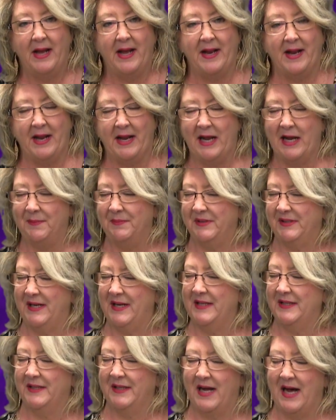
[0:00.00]
And Ahab
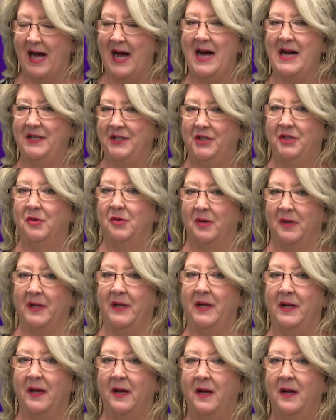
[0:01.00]
says, I
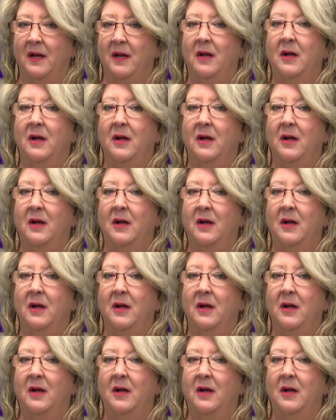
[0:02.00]
surely